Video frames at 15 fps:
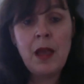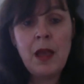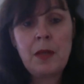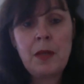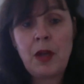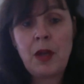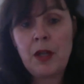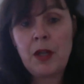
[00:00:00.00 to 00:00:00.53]

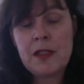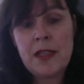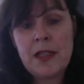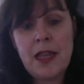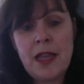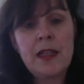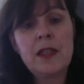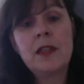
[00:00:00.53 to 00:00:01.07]
because
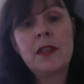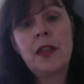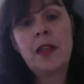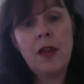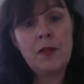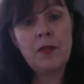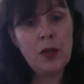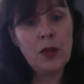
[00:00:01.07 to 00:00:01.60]
then they
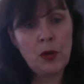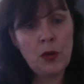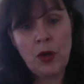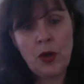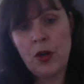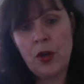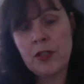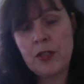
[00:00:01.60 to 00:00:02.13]
have low
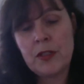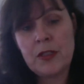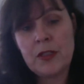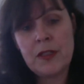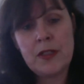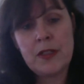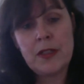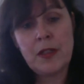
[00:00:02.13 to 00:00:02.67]
costs.